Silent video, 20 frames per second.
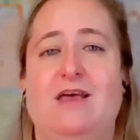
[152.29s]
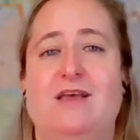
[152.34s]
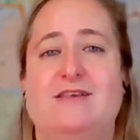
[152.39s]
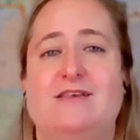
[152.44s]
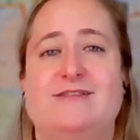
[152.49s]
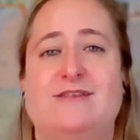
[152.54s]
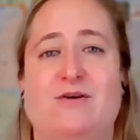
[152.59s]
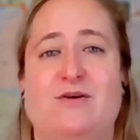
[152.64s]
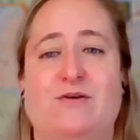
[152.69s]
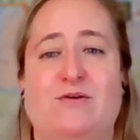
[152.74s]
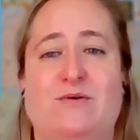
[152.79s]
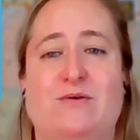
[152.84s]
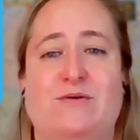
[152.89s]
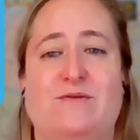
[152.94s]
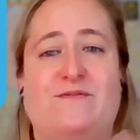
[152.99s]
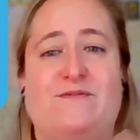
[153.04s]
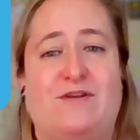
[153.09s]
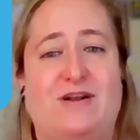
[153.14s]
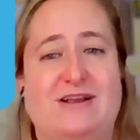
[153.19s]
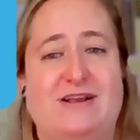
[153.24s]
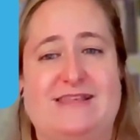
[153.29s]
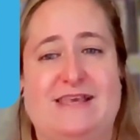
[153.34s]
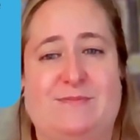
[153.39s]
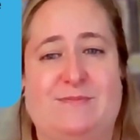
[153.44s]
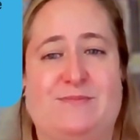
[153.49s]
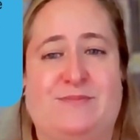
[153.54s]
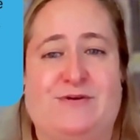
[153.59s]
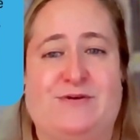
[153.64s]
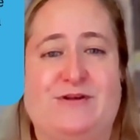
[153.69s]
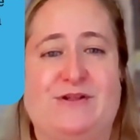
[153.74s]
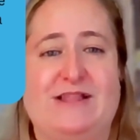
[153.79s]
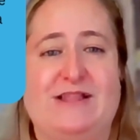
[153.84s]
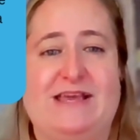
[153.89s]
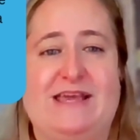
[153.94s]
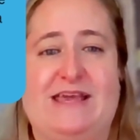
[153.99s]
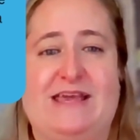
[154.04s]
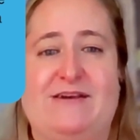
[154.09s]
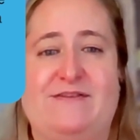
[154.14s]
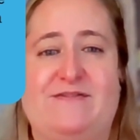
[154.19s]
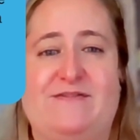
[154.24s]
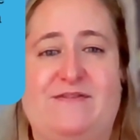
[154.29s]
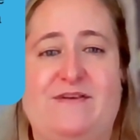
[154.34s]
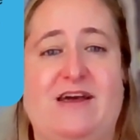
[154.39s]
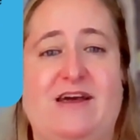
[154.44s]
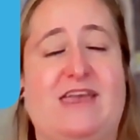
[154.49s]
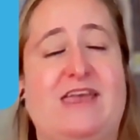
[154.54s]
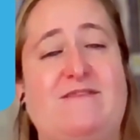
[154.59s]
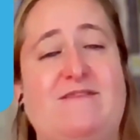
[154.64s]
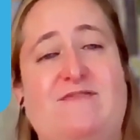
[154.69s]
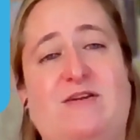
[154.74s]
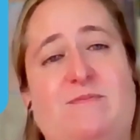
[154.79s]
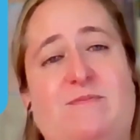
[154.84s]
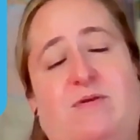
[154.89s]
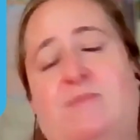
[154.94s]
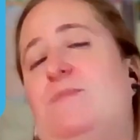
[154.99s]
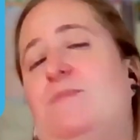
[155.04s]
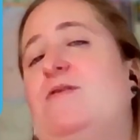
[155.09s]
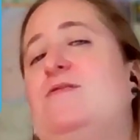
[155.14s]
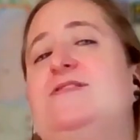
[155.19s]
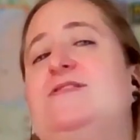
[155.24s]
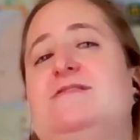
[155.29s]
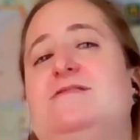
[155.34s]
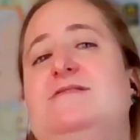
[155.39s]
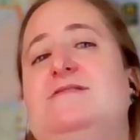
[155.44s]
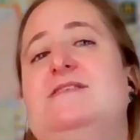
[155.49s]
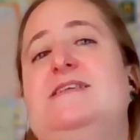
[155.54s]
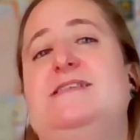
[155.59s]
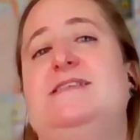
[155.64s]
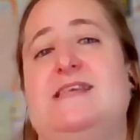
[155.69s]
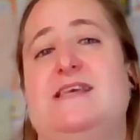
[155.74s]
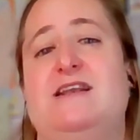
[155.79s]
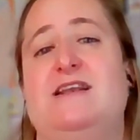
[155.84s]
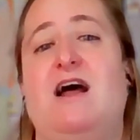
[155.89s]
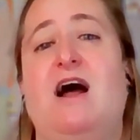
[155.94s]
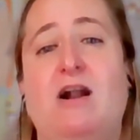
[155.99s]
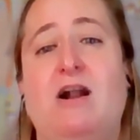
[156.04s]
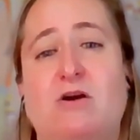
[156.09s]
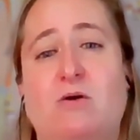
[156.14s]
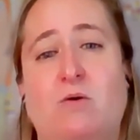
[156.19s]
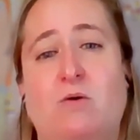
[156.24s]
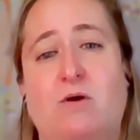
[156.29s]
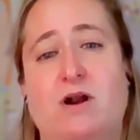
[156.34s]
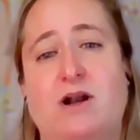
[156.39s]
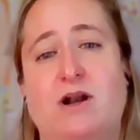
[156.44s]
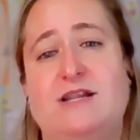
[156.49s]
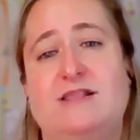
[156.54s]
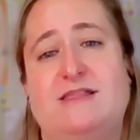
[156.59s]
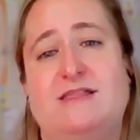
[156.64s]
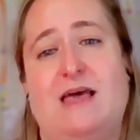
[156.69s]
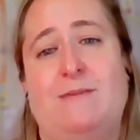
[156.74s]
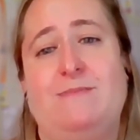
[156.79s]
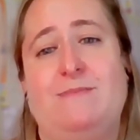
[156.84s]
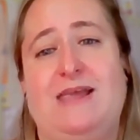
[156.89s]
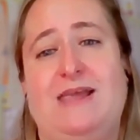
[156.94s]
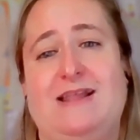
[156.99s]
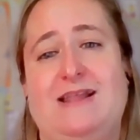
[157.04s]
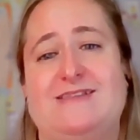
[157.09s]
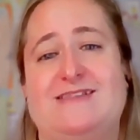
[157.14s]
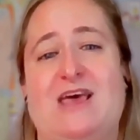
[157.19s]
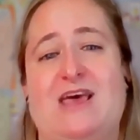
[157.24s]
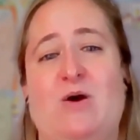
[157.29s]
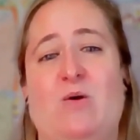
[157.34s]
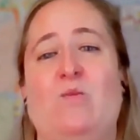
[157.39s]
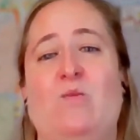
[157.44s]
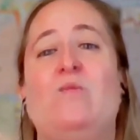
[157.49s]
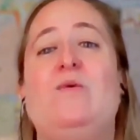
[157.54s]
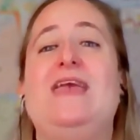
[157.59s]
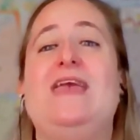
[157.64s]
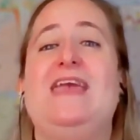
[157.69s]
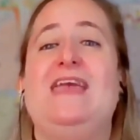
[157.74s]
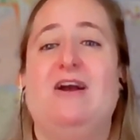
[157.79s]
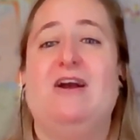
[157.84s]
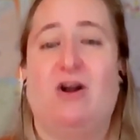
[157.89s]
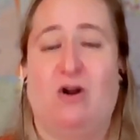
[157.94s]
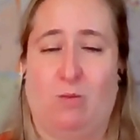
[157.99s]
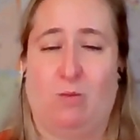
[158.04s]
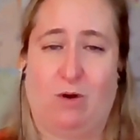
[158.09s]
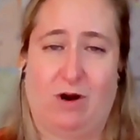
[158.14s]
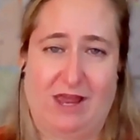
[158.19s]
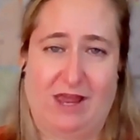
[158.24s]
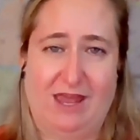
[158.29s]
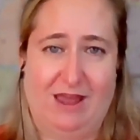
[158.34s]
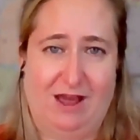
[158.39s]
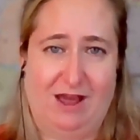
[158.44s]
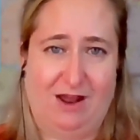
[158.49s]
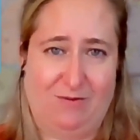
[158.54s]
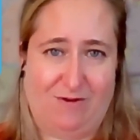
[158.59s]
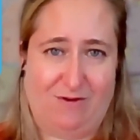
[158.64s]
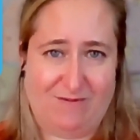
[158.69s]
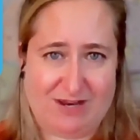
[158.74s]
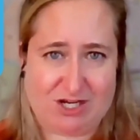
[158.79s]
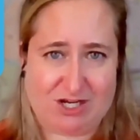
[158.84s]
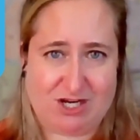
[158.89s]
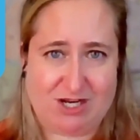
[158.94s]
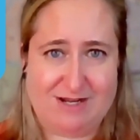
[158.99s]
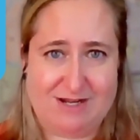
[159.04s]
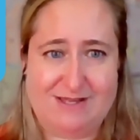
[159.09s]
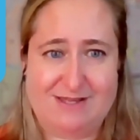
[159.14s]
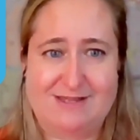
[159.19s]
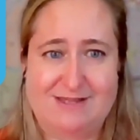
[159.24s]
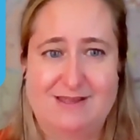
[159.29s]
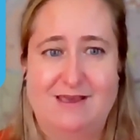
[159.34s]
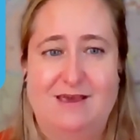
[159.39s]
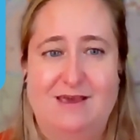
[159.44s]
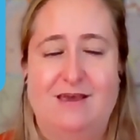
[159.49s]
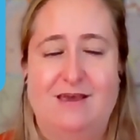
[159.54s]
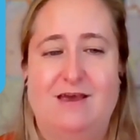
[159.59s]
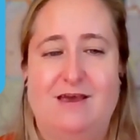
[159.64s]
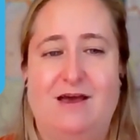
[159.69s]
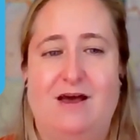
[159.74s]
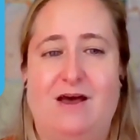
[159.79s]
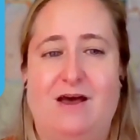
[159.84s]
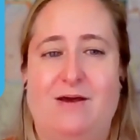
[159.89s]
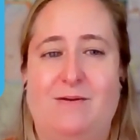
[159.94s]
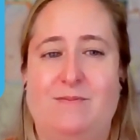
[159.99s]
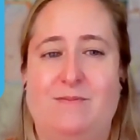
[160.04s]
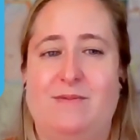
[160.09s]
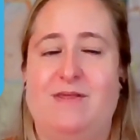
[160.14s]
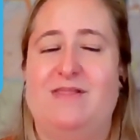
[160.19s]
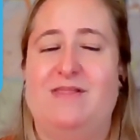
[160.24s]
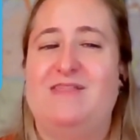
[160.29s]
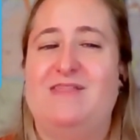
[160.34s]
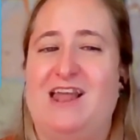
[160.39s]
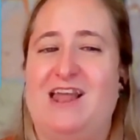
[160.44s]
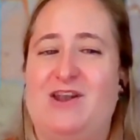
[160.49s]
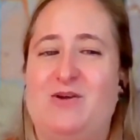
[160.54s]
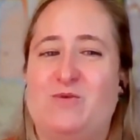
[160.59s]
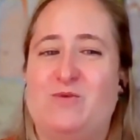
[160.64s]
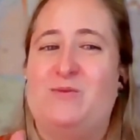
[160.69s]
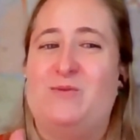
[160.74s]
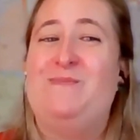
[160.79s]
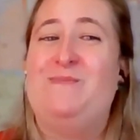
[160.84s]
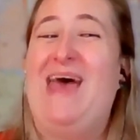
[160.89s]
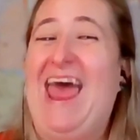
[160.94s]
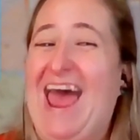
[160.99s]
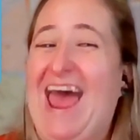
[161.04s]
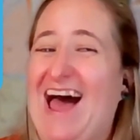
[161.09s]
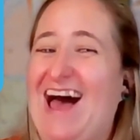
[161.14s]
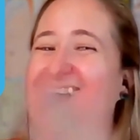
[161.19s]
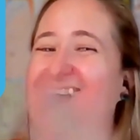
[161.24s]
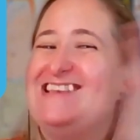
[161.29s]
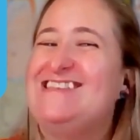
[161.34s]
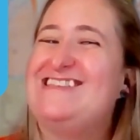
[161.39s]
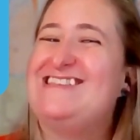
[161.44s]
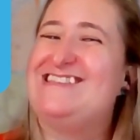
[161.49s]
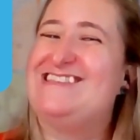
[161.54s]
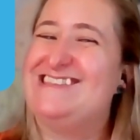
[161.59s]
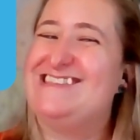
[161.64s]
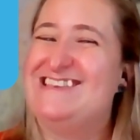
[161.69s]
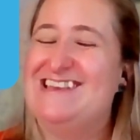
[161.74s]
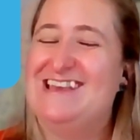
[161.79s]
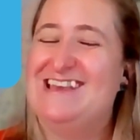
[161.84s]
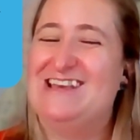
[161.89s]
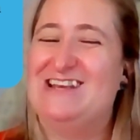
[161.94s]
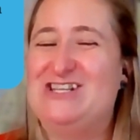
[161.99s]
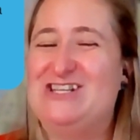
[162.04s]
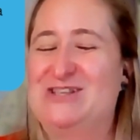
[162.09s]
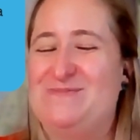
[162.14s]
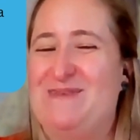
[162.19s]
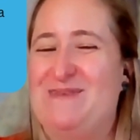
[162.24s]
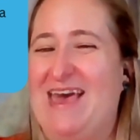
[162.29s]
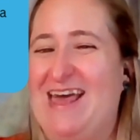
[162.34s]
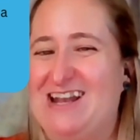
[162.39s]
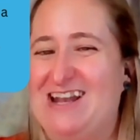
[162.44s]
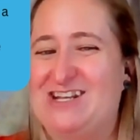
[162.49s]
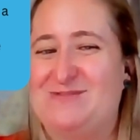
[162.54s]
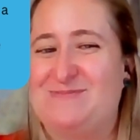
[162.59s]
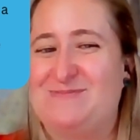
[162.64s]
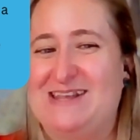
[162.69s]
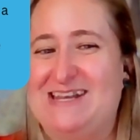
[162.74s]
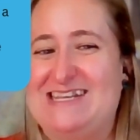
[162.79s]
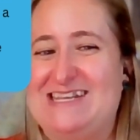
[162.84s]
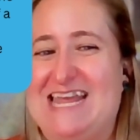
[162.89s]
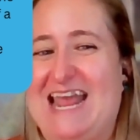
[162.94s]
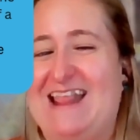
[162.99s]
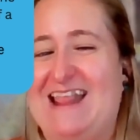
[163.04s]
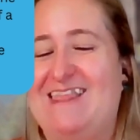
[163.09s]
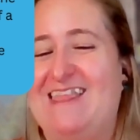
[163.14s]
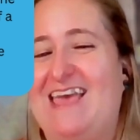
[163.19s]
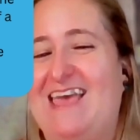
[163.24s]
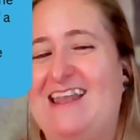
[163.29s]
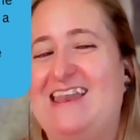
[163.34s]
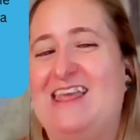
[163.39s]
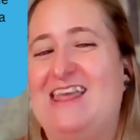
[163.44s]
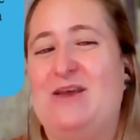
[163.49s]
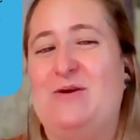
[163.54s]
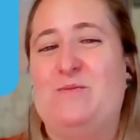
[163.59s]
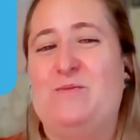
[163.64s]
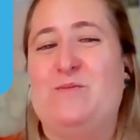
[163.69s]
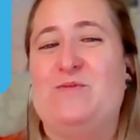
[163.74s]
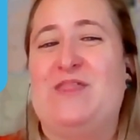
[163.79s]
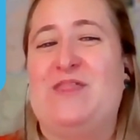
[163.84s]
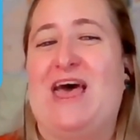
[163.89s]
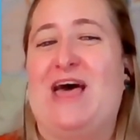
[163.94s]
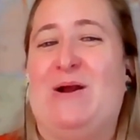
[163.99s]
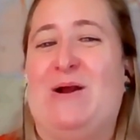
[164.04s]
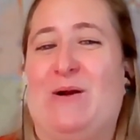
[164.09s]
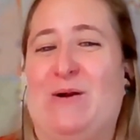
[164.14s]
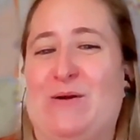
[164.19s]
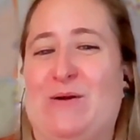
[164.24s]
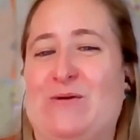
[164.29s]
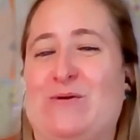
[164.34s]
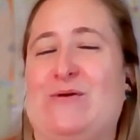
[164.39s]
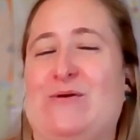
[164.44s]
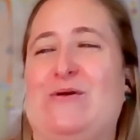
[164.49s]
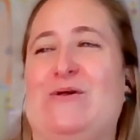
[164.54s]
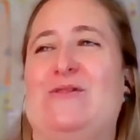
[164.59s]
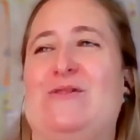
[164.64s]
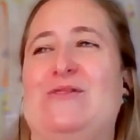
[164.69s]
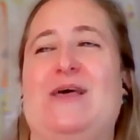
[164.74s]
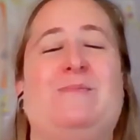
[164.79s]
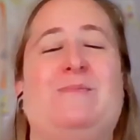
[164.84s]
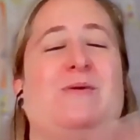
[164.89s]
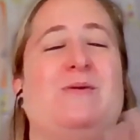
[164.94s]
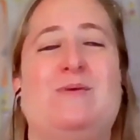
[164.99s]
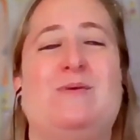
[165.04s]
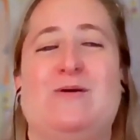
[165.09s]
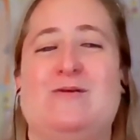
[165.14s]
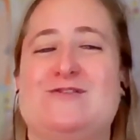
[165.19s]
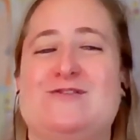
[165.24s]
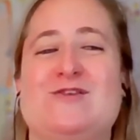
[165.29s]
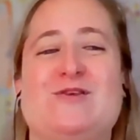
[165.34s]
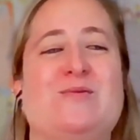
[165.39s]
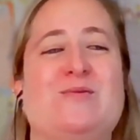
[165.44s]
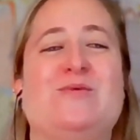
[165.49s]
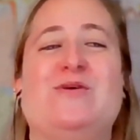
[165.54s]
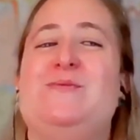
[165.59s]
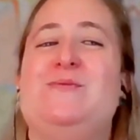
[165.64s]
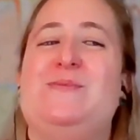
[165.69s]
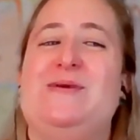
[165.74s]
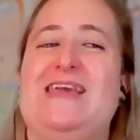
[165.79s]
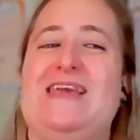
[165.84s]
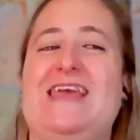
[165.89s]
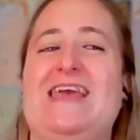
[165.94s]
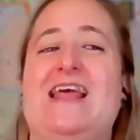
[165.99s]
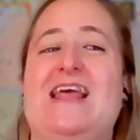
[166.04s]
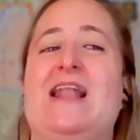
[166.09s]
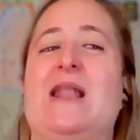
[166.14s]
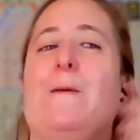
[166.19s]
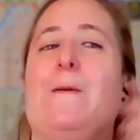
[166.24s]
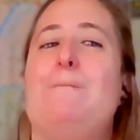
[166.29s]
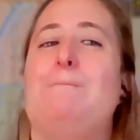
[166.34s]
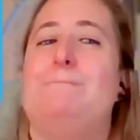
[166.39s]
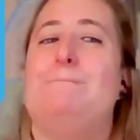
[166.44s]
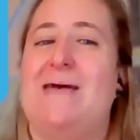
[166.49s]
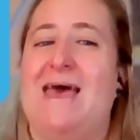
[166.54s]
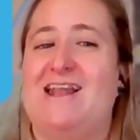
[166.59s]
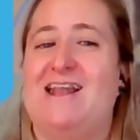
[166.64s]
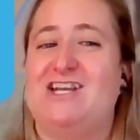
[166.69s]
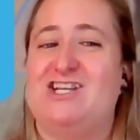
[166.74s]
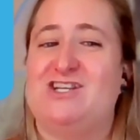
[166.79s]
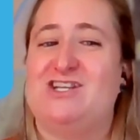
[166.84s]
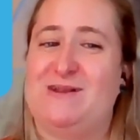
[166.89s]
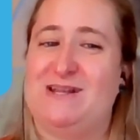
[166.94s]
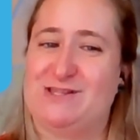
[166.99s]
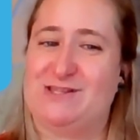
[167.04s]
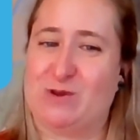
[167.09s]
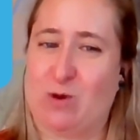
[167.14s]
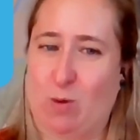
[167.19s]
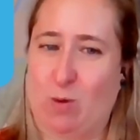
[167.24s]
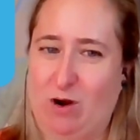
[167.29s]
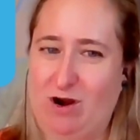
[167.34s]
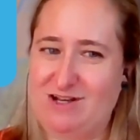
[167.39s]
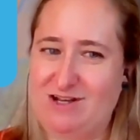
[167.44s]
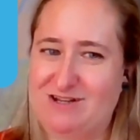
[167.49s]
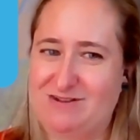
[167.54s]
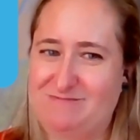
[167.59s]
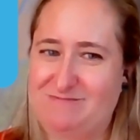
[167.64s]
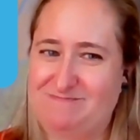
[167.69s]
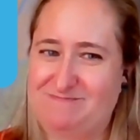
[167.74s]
So, for example, if a given proposal is in our court, that means that we are working on revisions. Then it would pass to management, and then that article, that proposal would be in management's court.